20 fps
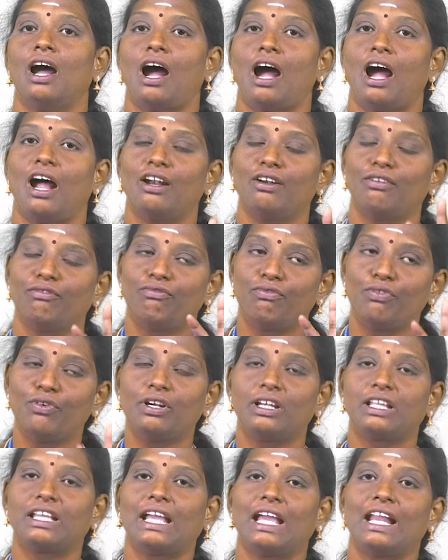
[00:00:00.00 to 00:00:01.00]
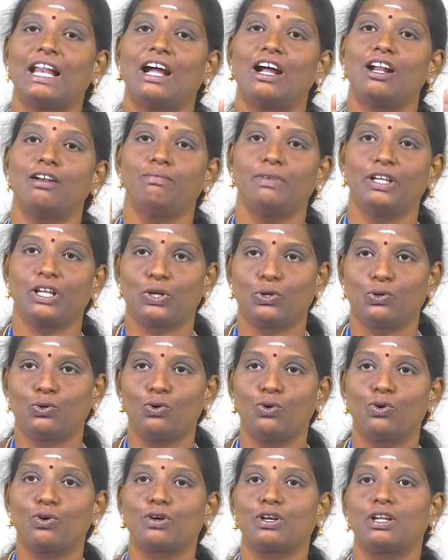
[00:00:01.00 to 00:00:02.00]
and food cannot be
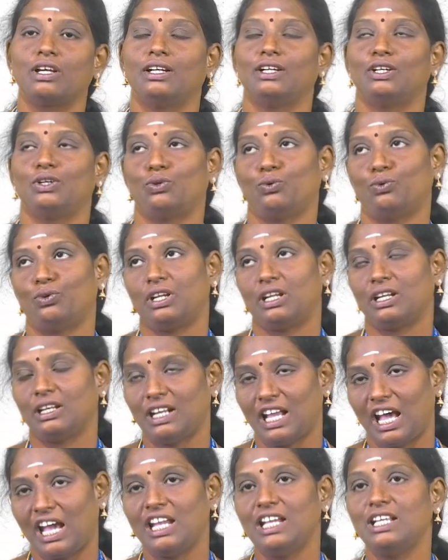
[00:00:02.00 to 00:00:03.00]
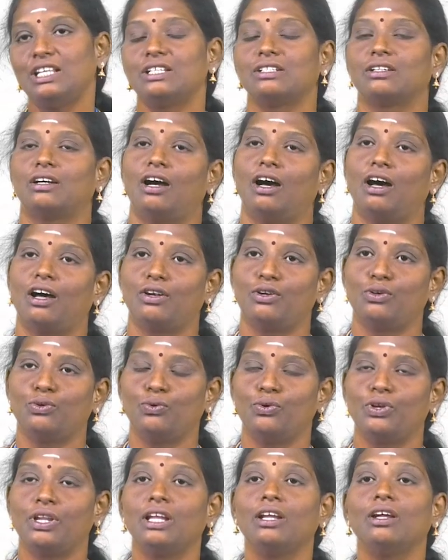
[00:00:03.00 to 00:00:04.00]
cooked during night or
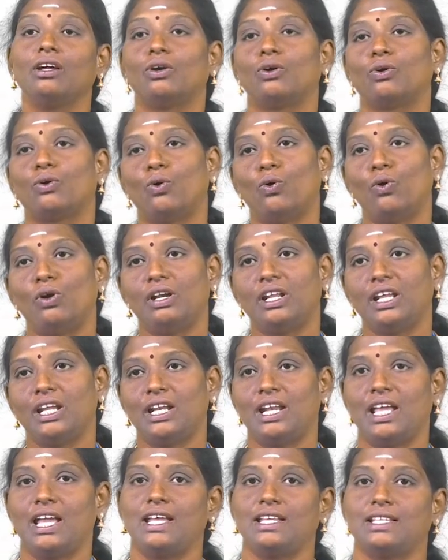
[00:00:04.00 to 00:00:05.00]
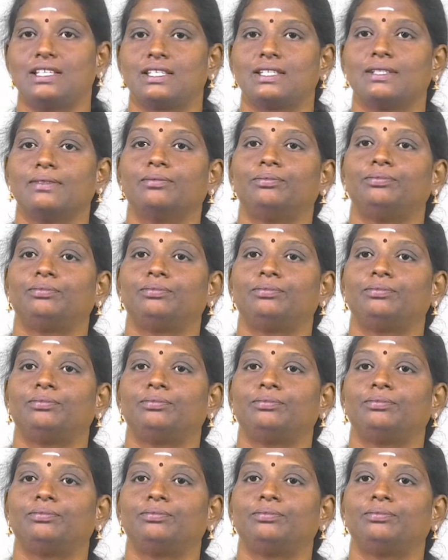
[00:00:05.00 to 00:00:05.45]
during coldy days.